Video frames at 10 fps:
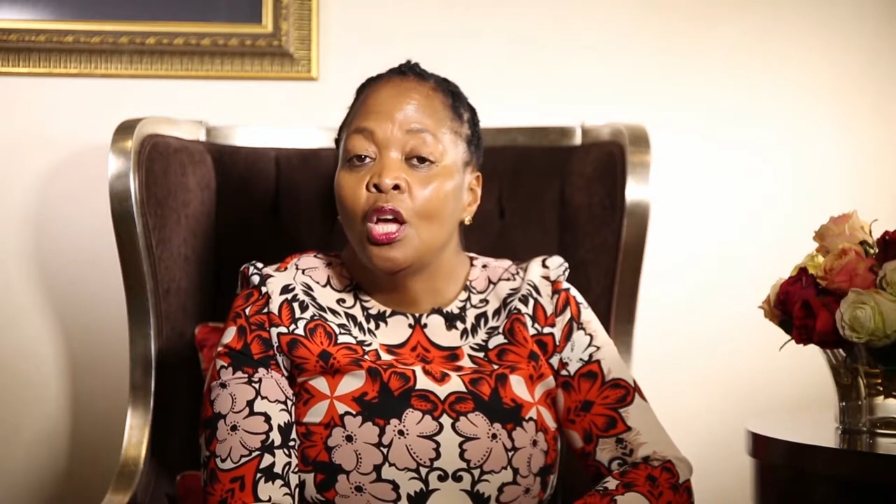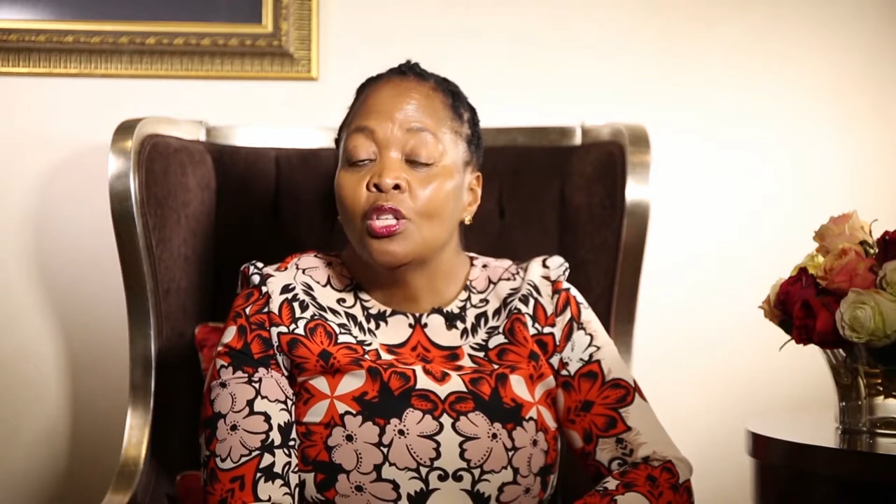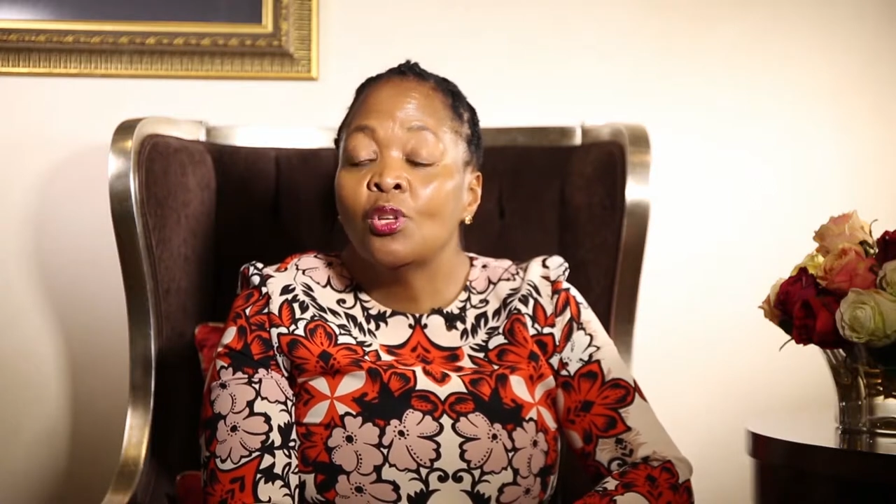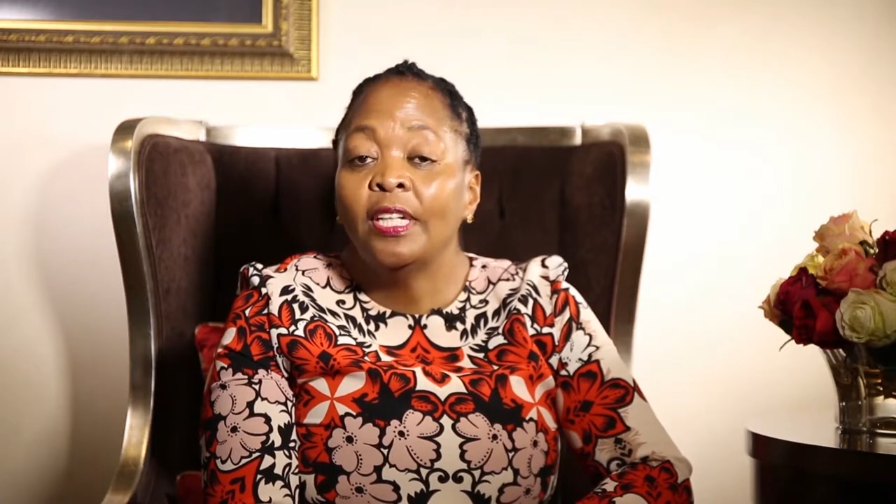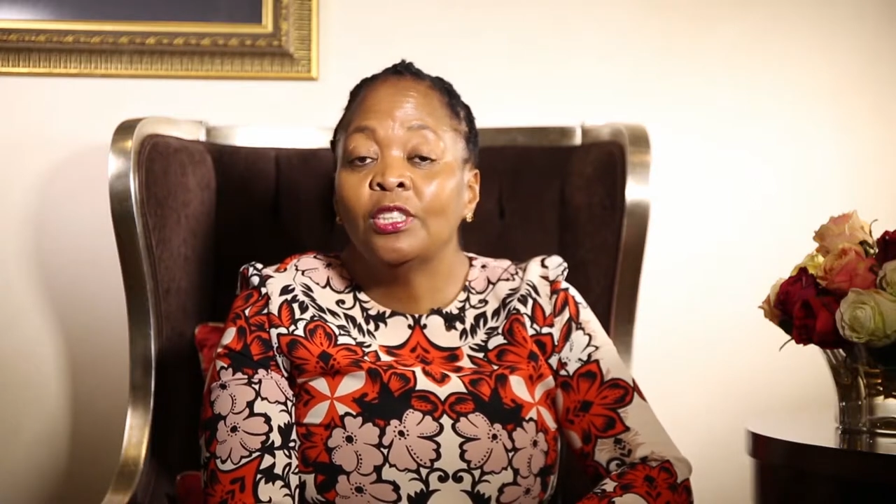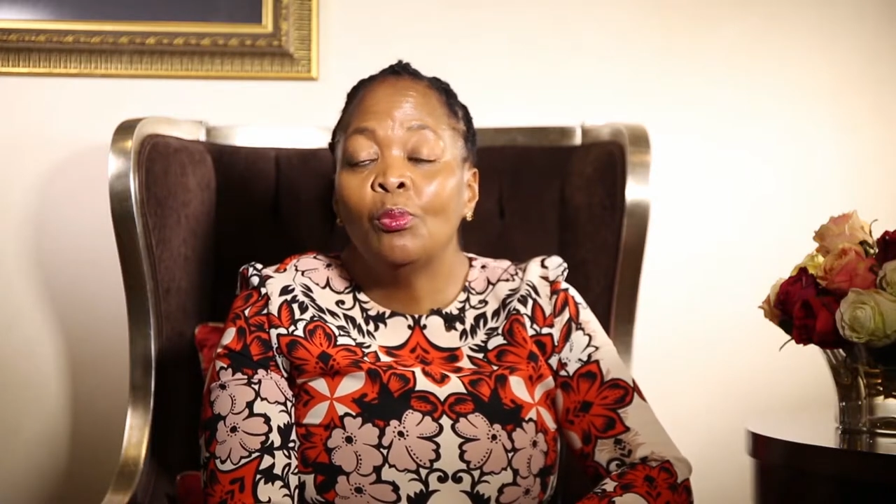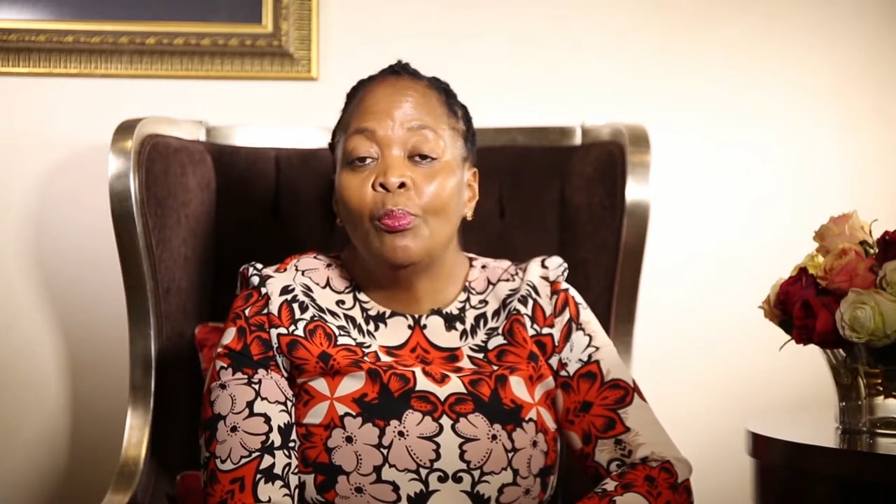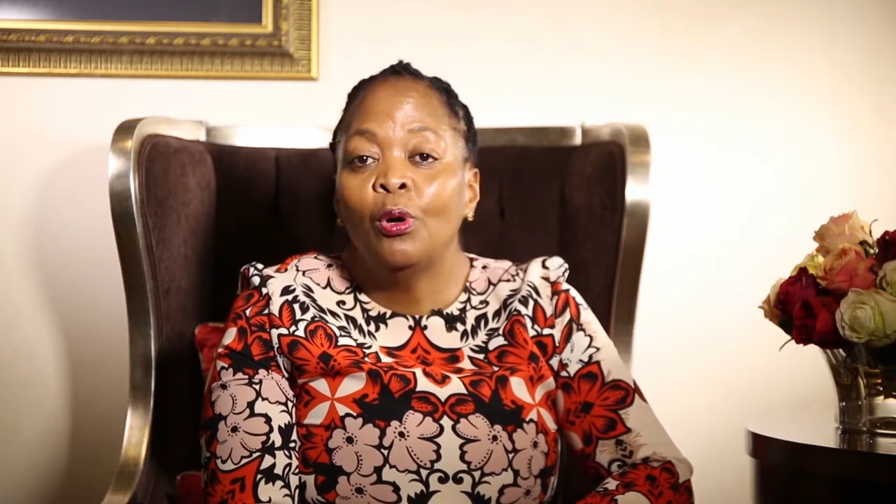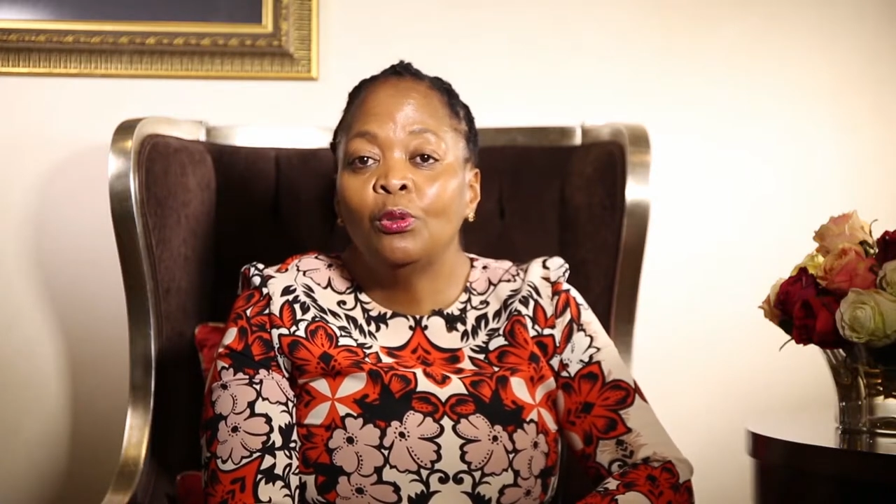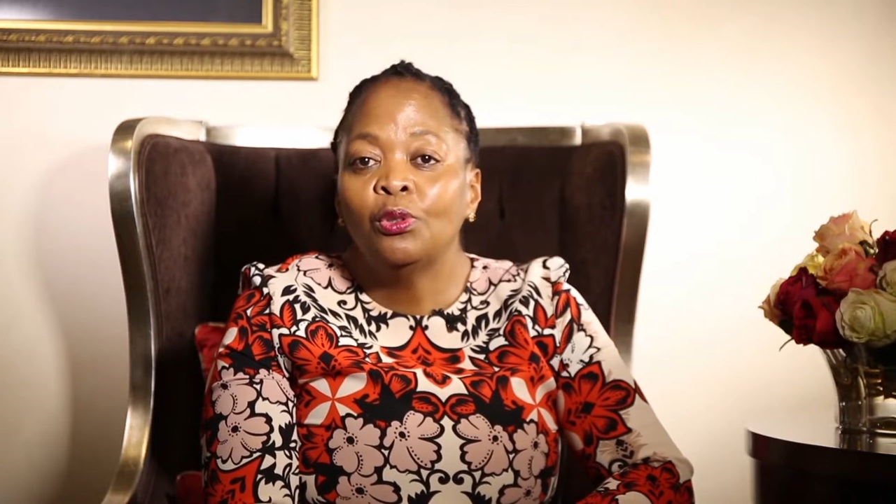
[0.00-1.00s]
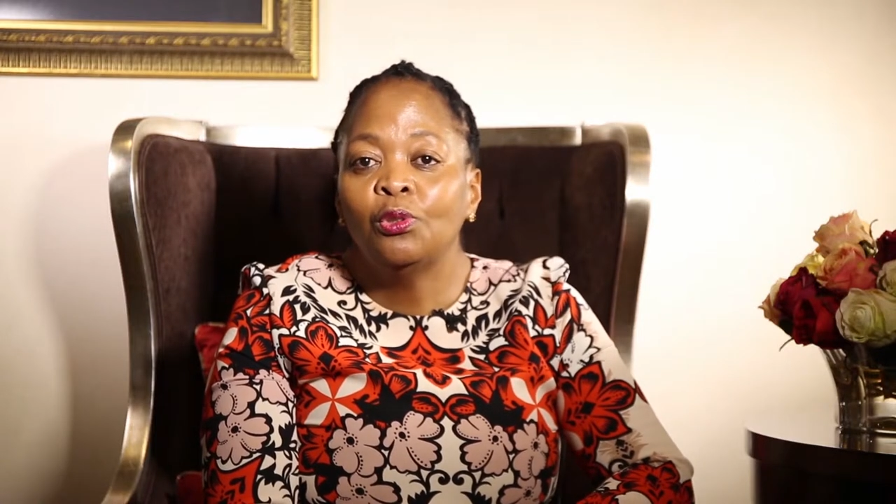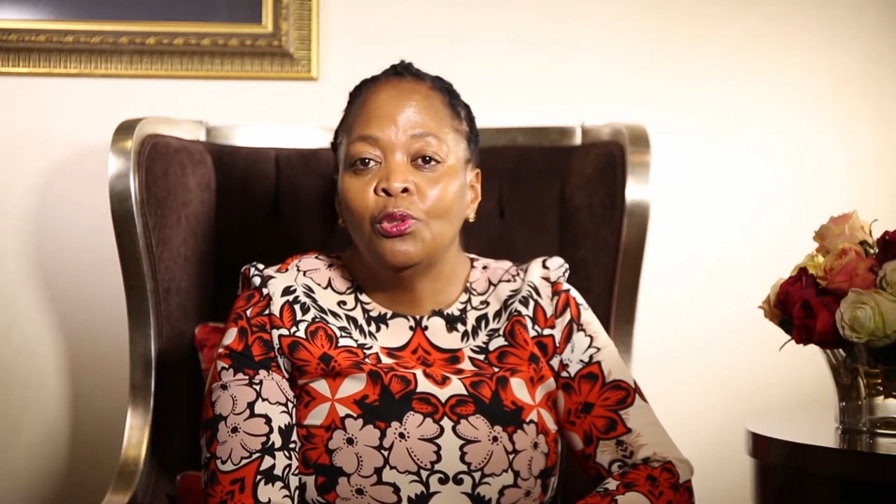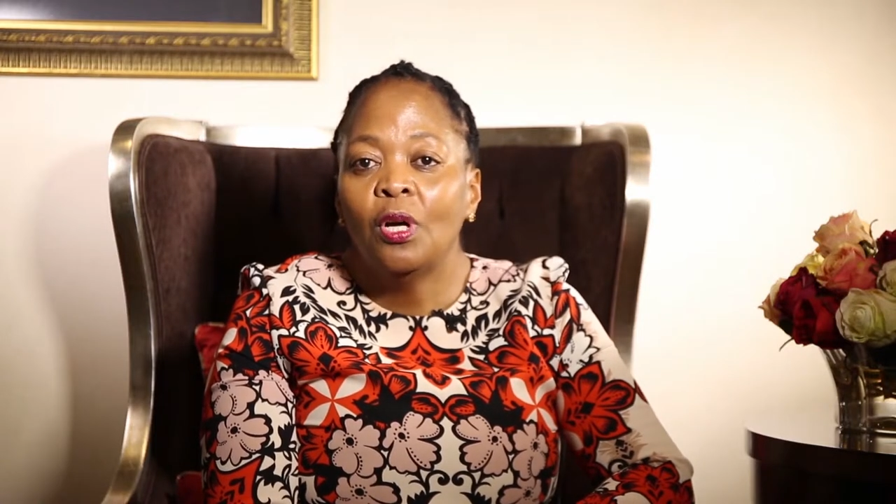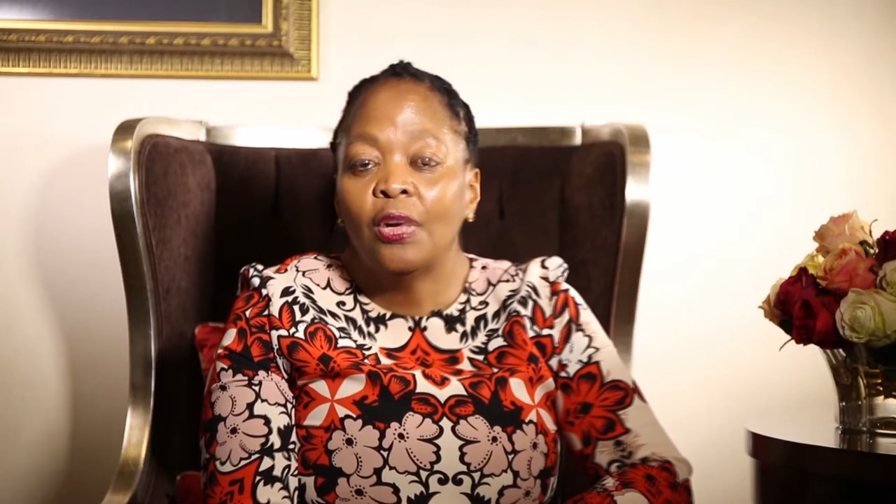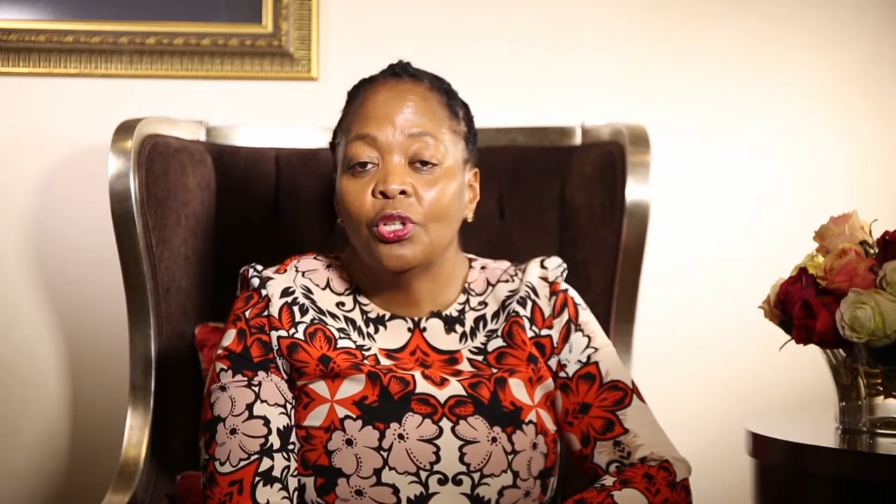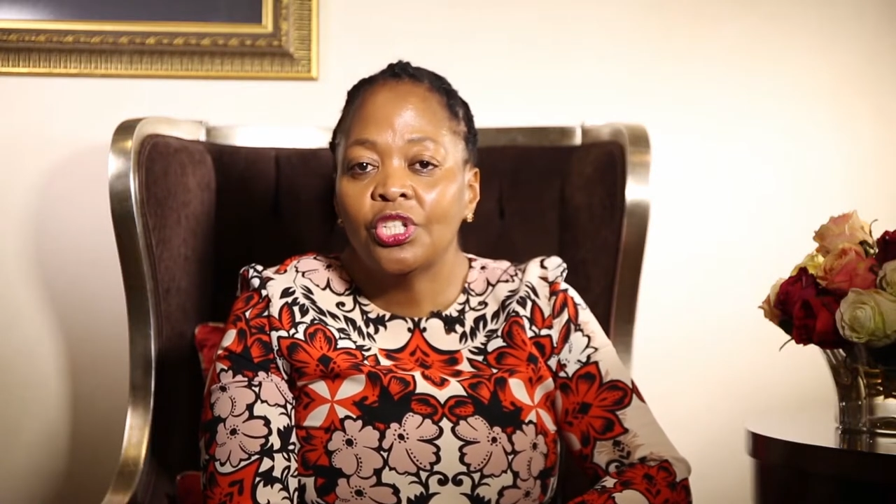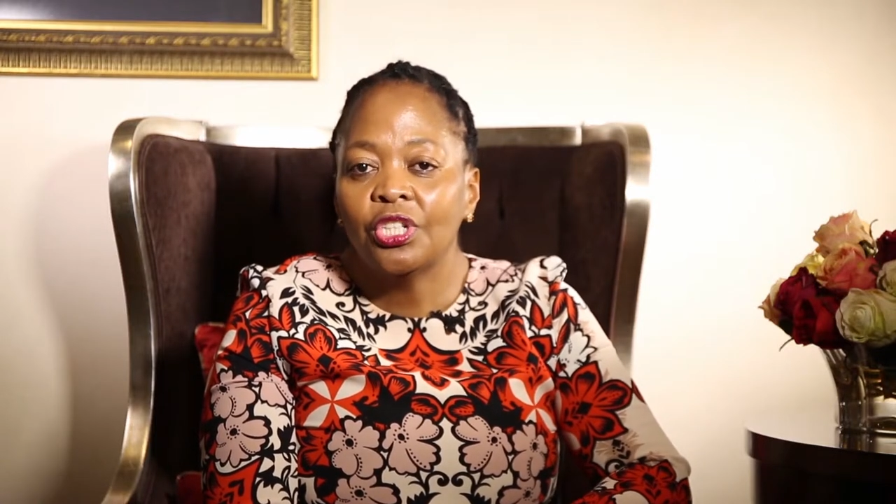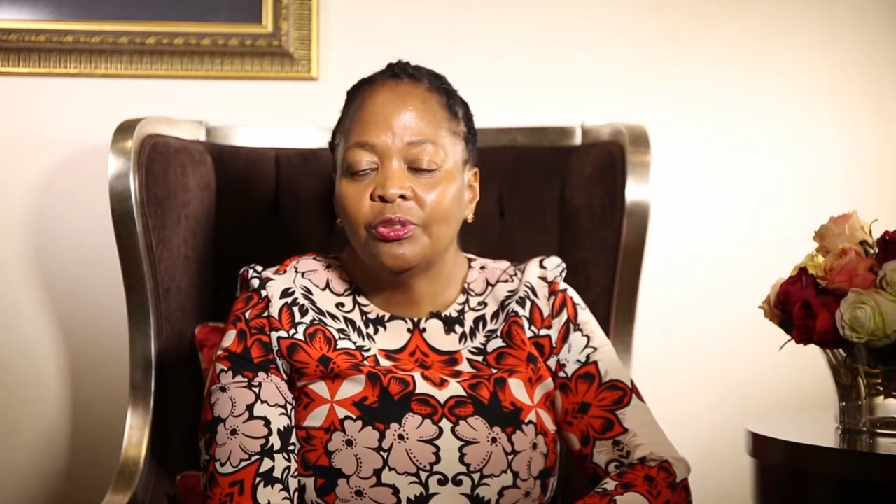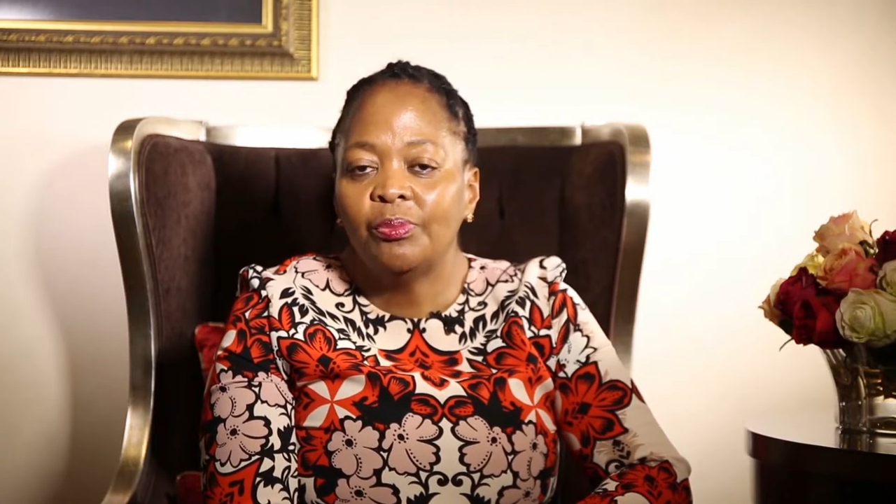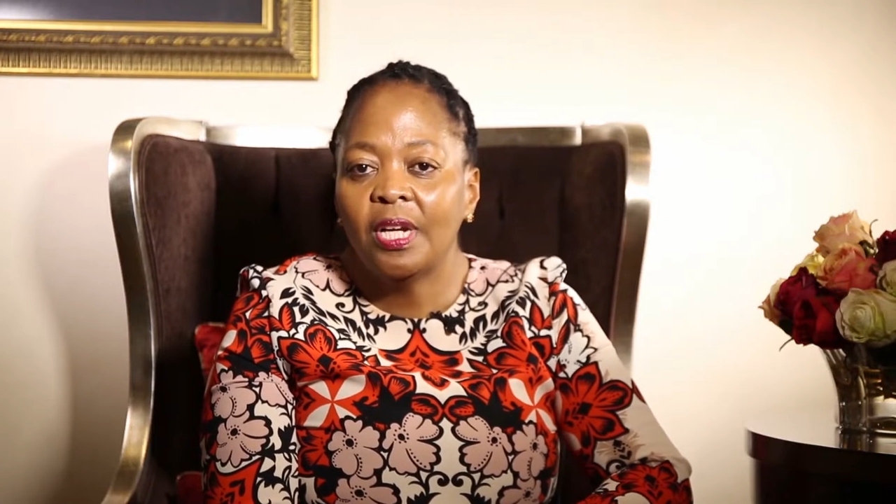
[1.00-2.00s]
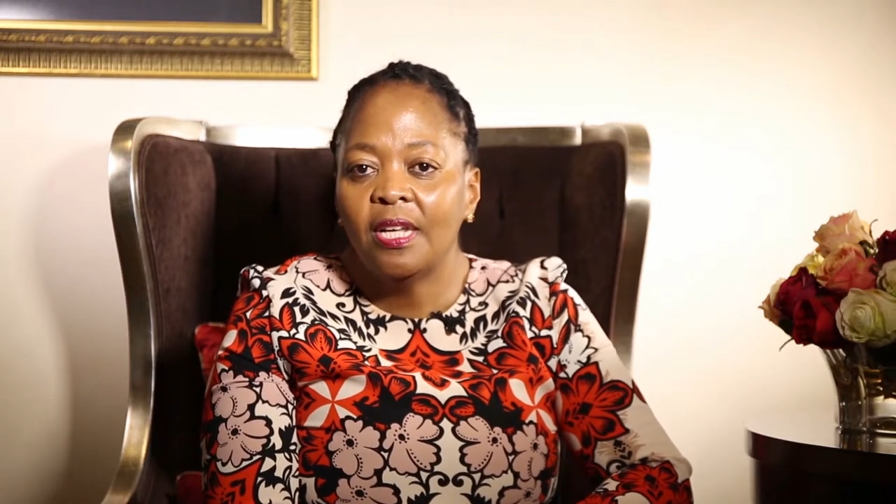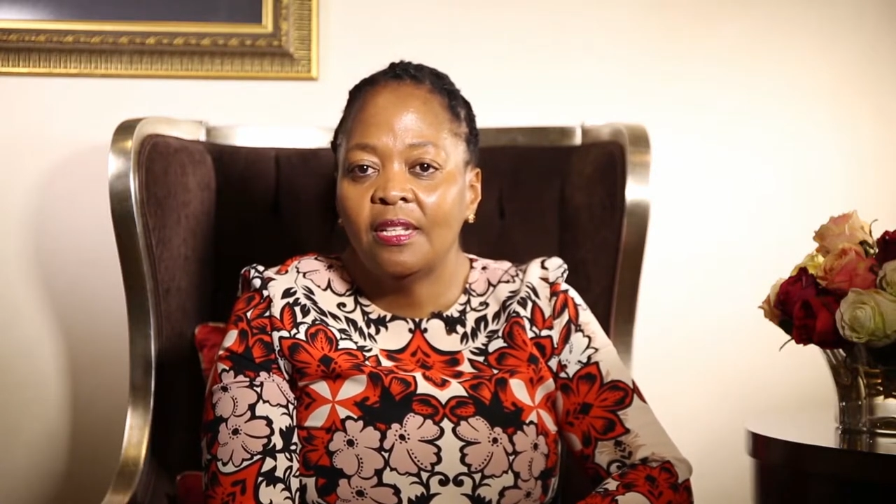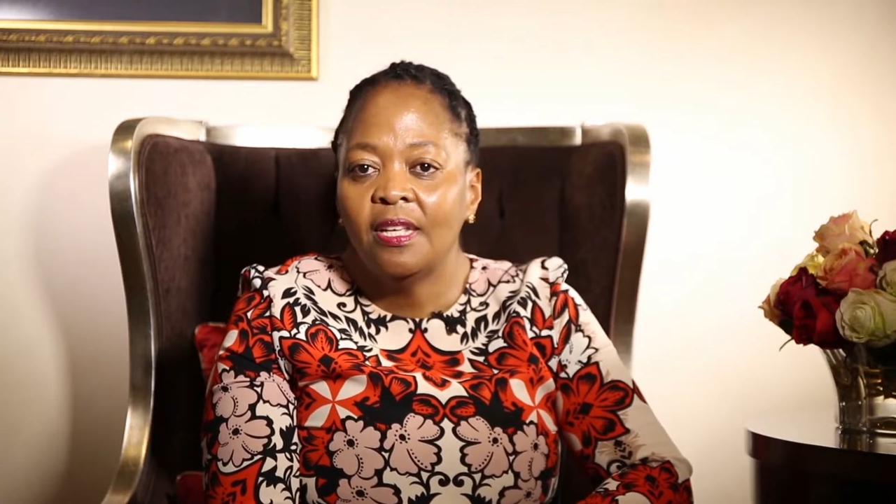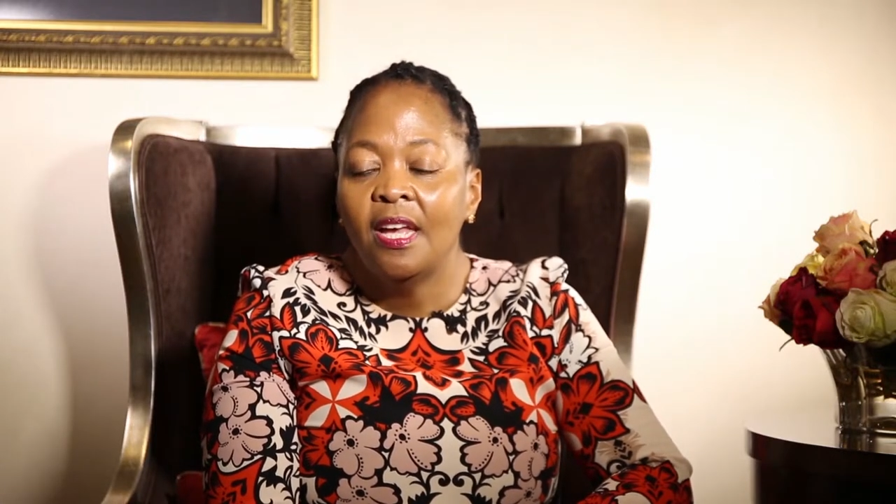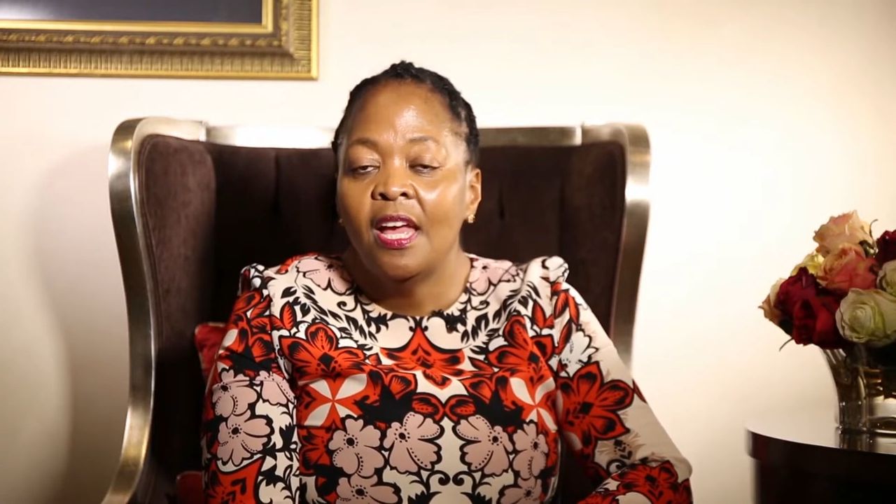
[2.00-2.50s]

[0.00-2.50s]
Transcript: So as opposed to your conscious brain